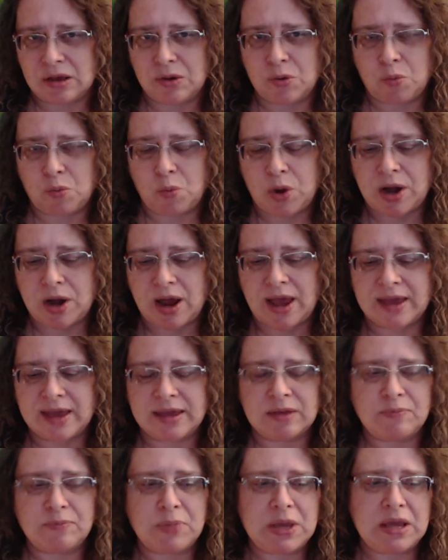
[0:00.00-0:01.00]
when I
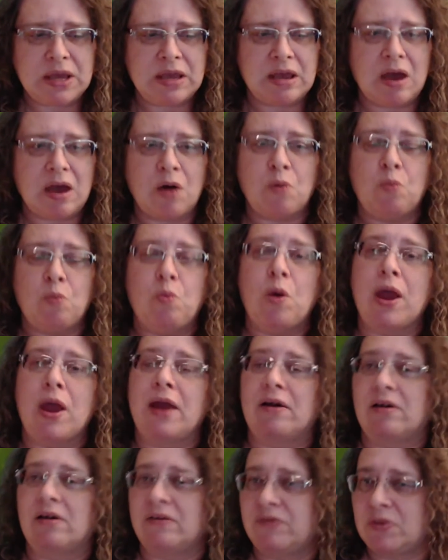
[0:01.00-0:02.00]
can be
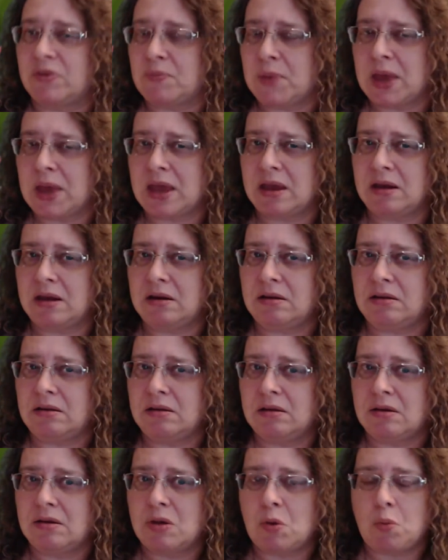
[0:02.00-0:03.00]
aware of the pain,
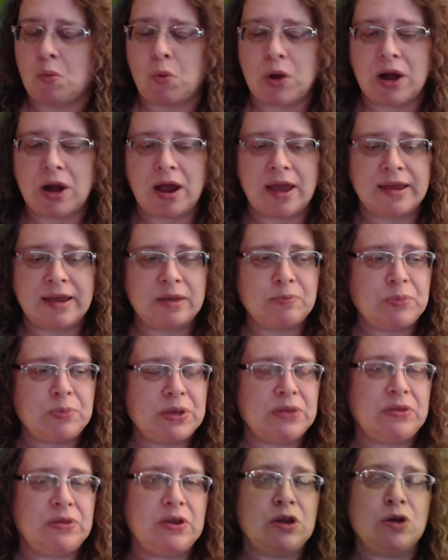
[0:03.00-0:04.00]
when I can
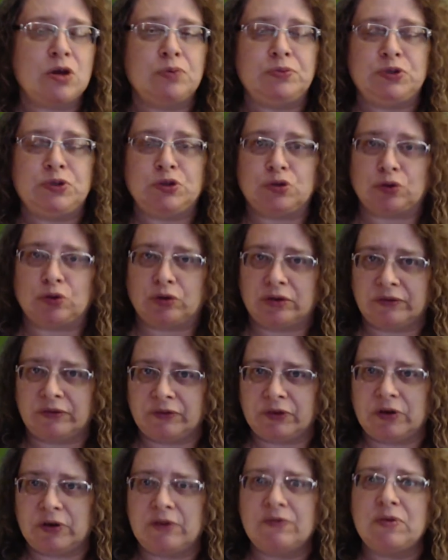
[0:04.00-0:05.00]
be the
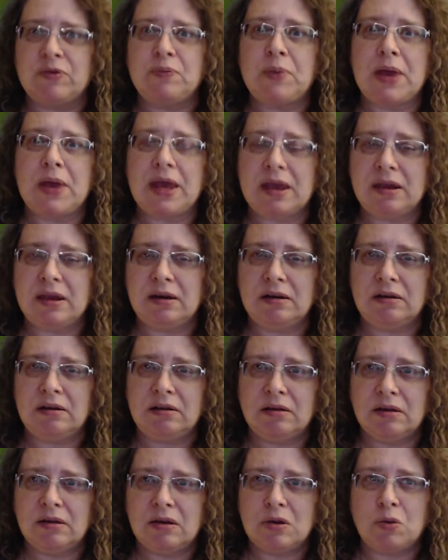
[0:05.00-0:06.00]
observer of the pain,
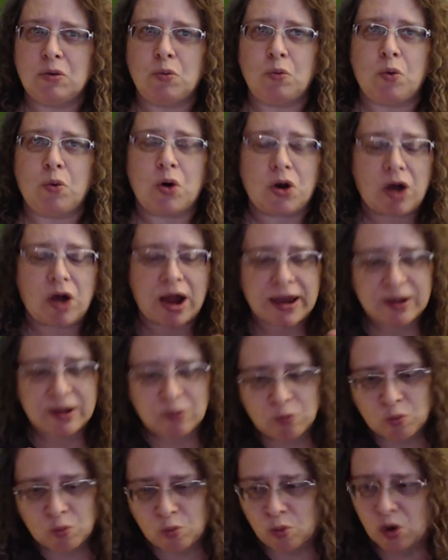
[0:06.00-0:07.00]
where I
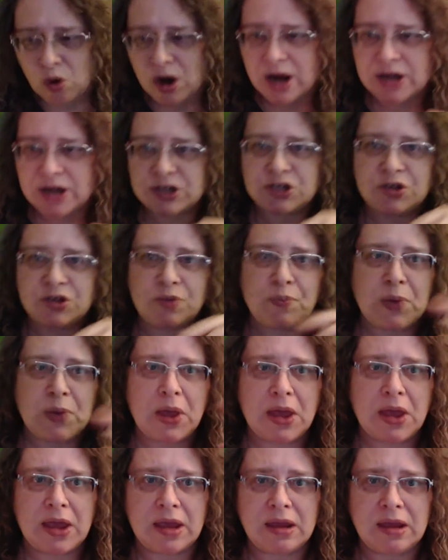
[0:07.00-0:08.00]
can watch the
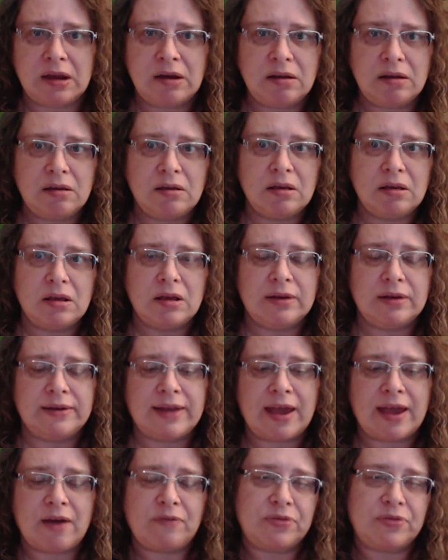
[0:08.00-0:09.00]
pain.
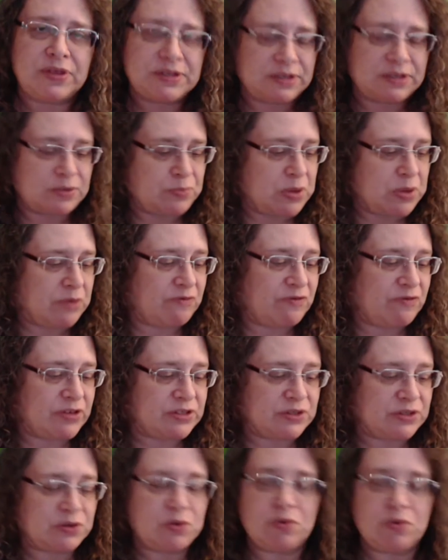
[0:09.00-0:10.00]
Now, this could be
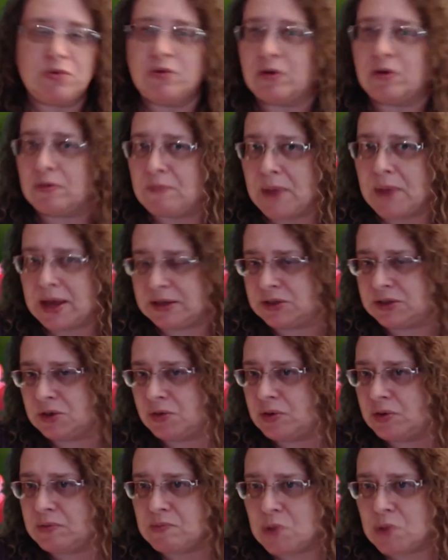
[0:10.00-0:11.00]
physical or mental,
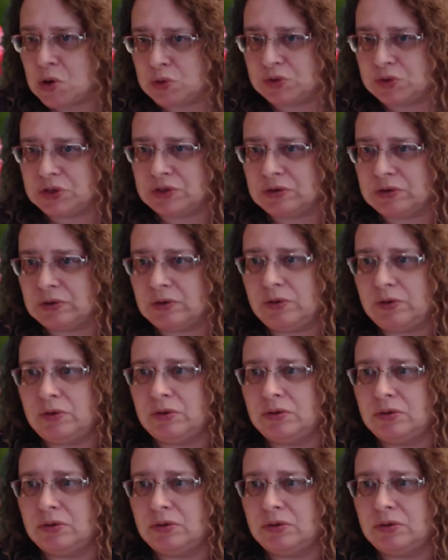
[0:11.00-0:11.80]
emotional.